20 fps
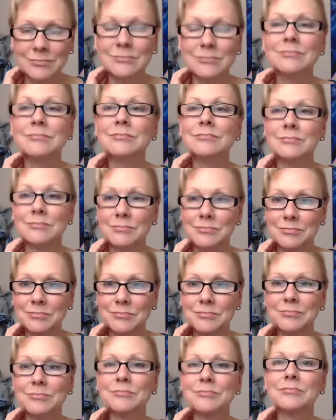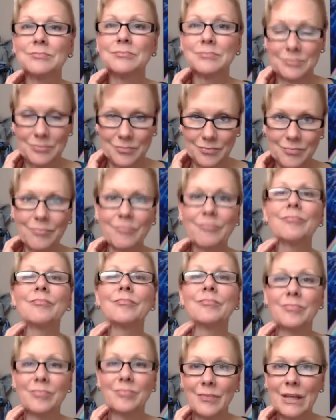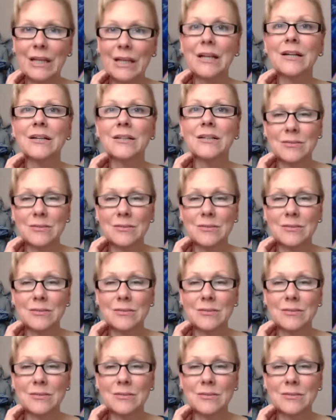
with his audience, whoever the audience